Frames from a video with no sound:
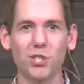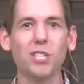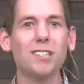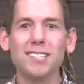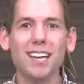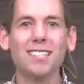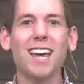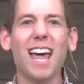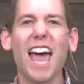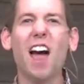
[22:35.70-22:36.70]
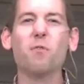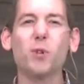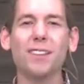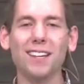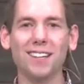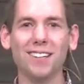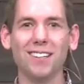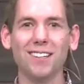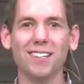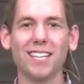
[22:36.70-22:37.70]
Jesus says, everything
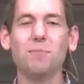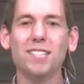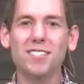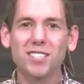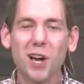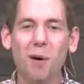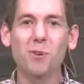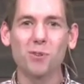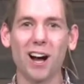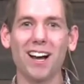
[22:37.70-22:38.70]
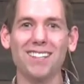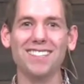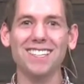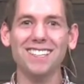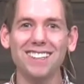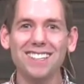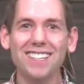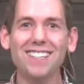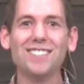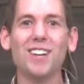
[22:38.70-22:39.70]
can be summarized in
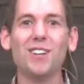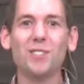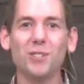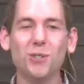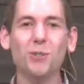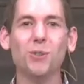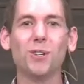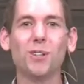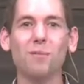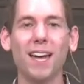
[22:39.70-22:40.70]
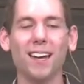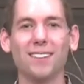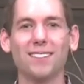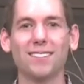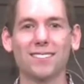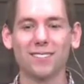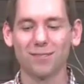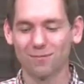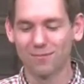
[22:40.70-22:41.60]
these two commands.